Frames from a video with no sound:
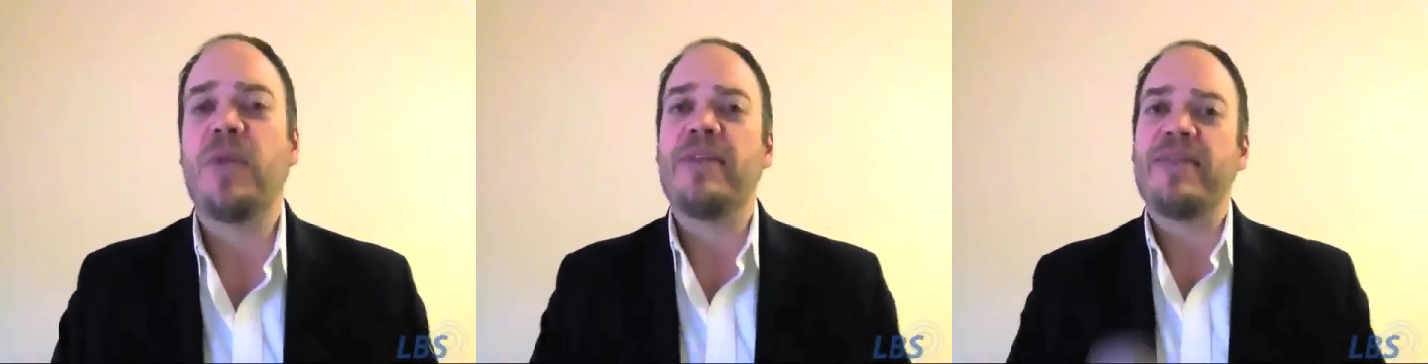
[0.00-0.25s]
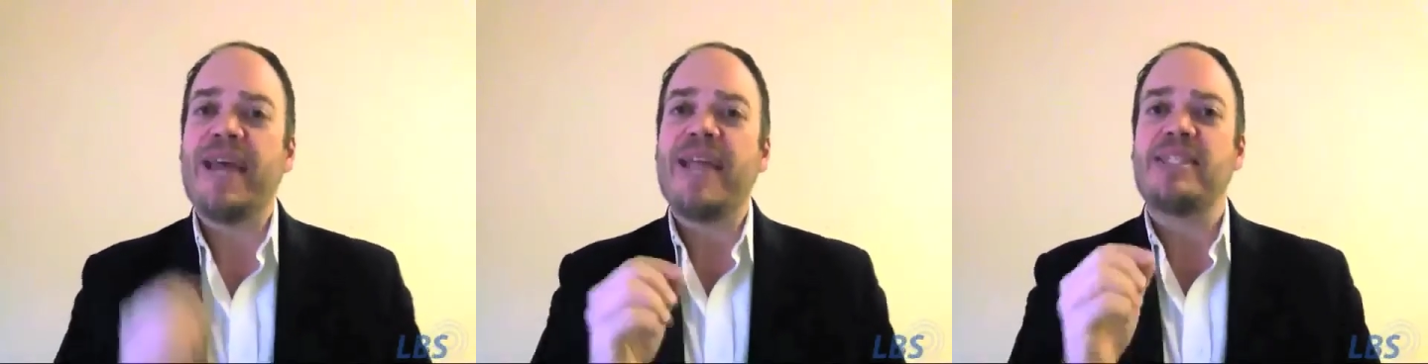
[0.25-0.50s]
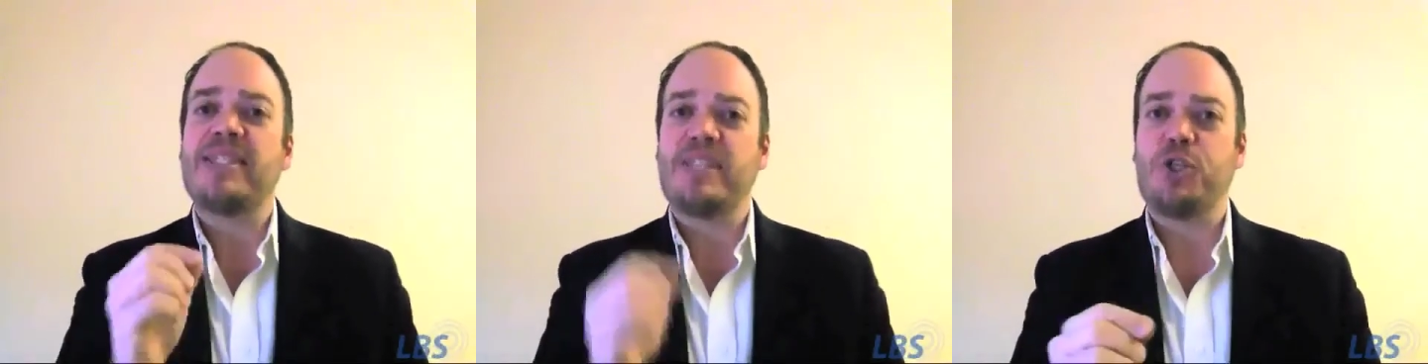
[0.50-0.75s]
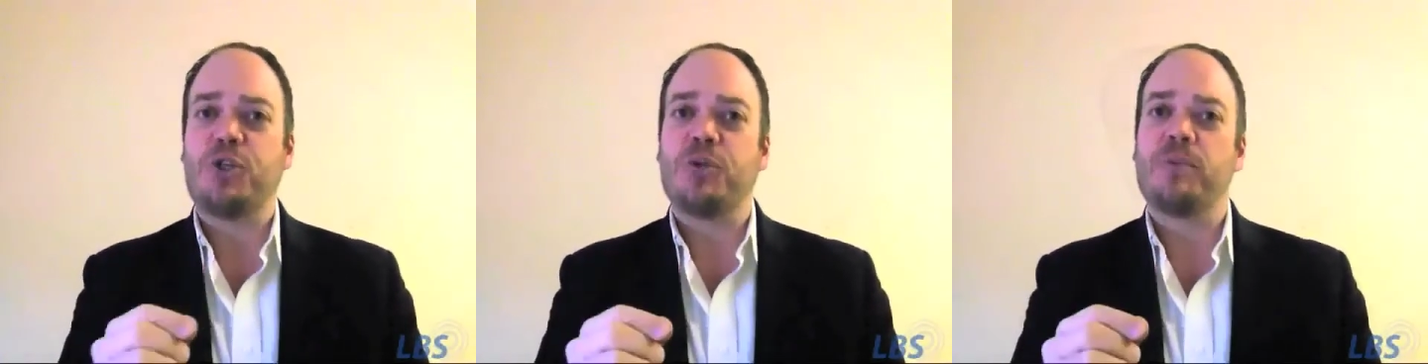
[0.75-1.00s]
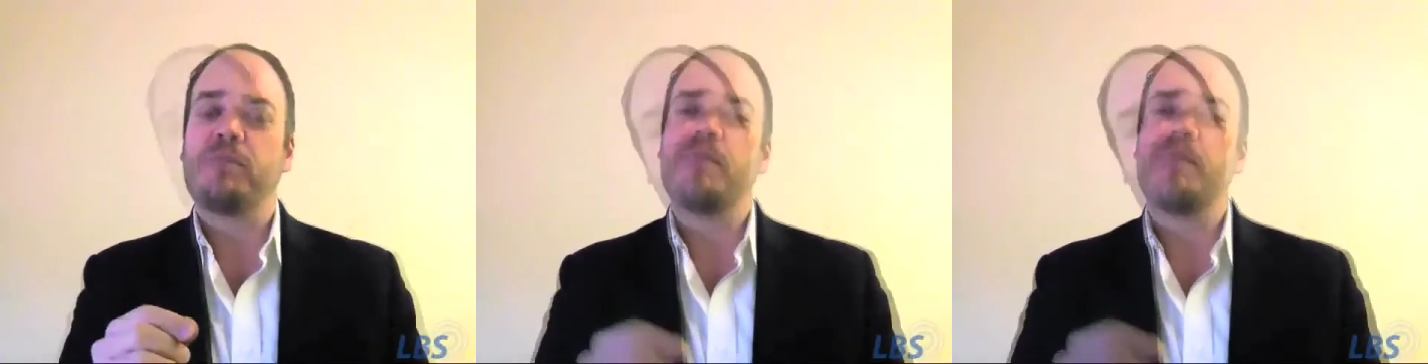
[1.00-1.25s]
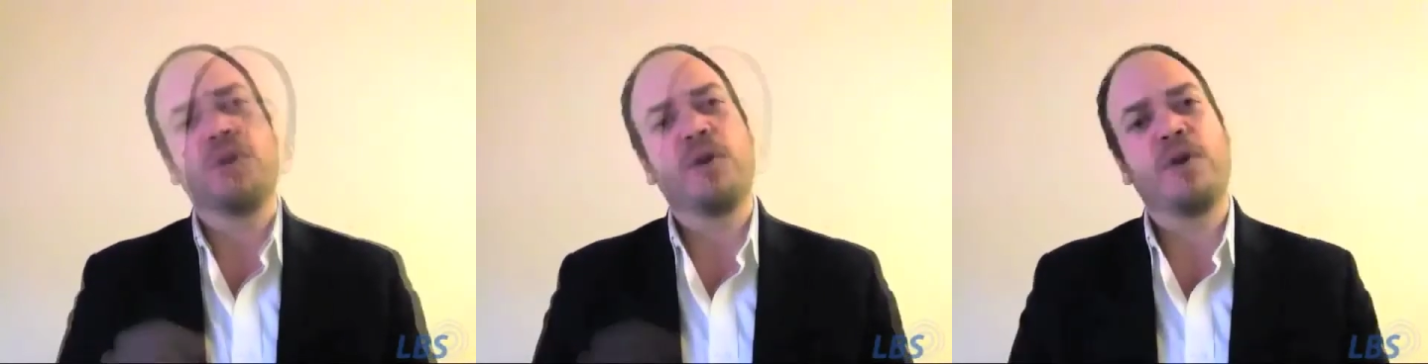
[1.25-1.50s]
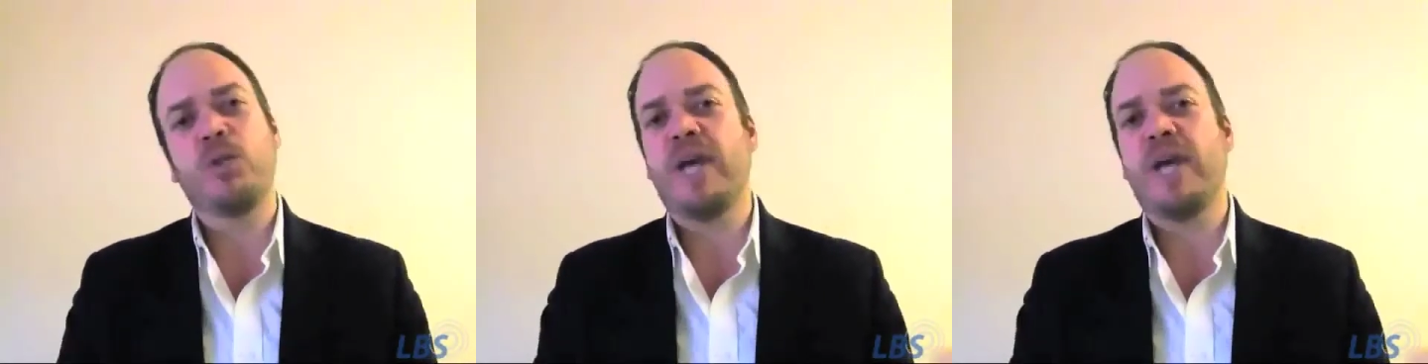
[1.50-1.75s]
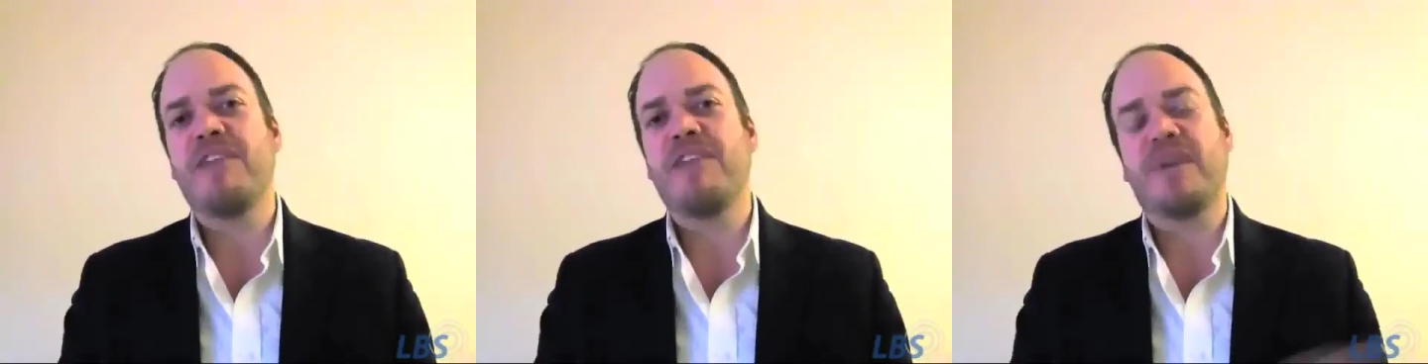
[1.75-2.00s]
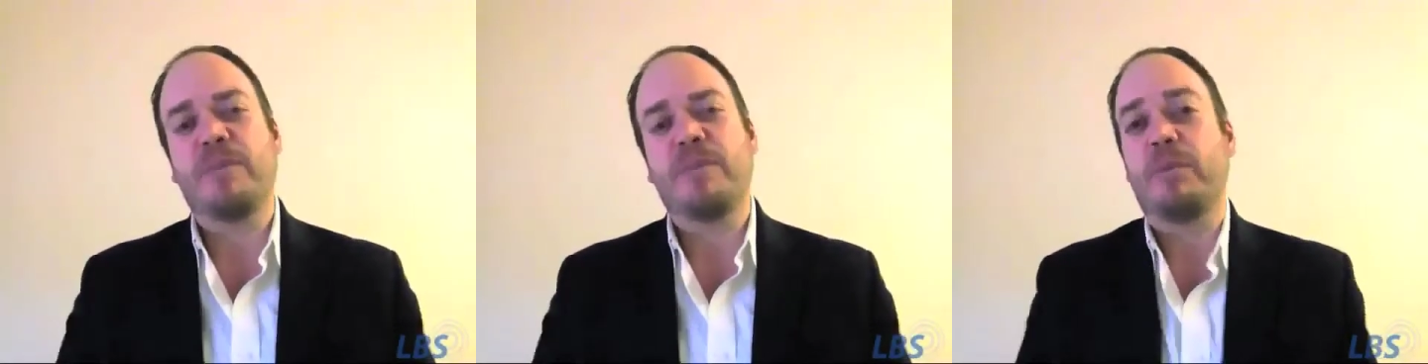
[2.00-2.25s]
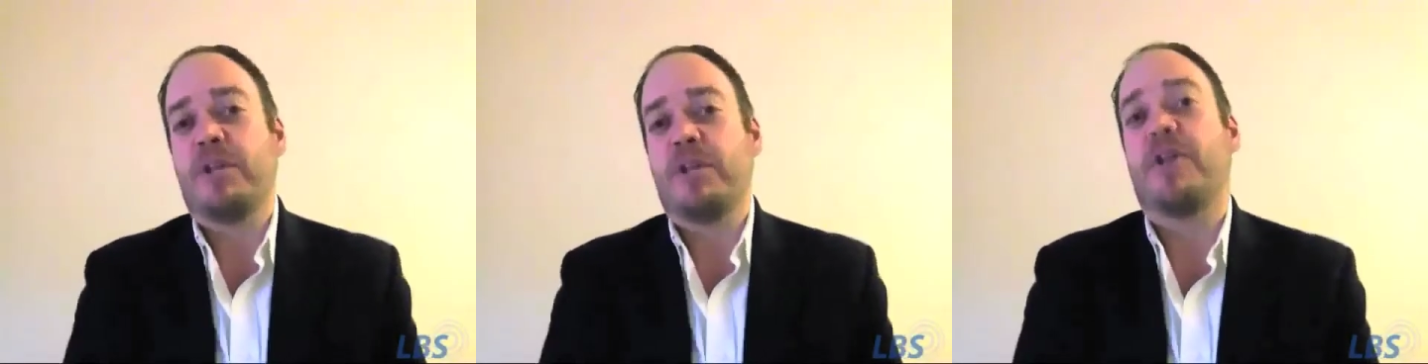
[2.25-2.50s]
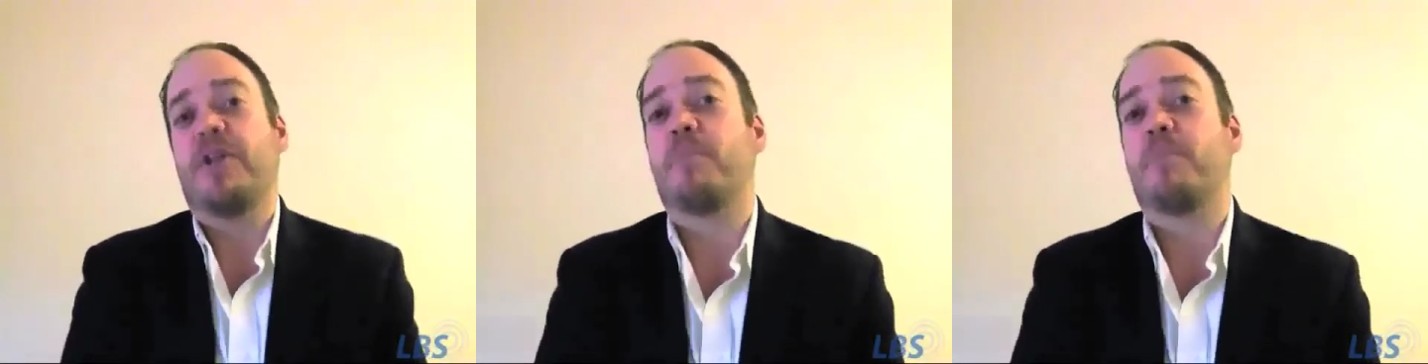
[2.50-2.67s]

then that's an issue. So folks, we got to find people that are